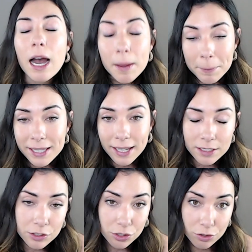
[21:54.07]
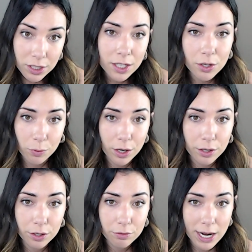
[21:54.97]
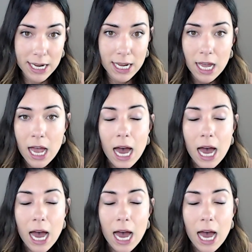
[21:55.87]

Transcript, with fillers: I began to do the inner work, right?